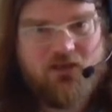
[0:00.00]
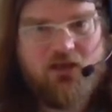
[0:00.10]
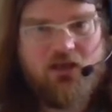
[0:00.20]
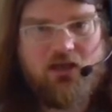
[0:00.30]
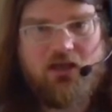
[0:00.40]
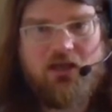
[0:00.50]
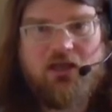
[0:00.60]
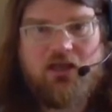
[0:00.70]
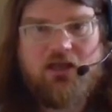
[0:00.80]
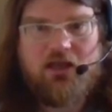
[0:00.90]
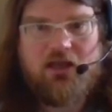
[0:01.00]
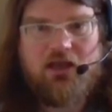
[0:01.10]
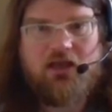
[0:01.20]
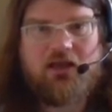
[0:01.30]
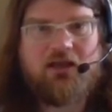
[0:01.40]
that
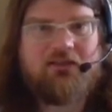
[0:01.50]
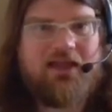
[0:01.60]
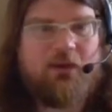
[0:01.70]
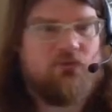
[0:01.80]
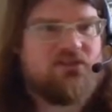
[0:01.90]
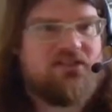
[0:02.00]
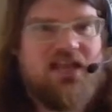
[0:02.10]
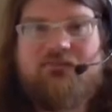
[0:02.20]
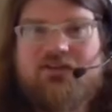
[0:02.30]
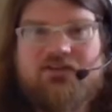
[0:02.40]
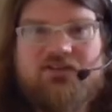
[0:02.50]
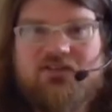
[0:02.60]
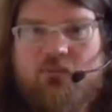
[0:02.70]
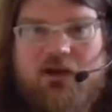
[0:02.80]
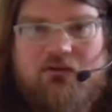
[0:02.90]
will save it to
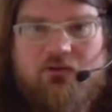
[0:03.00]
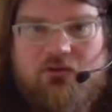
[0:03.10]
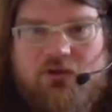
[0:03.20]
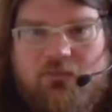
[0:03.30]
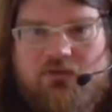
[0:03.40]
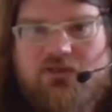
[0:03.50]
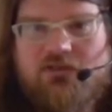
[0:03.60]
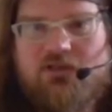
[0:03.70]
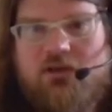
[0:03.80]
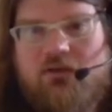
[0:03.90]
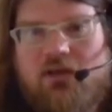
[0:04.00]
somewhere on your computer. So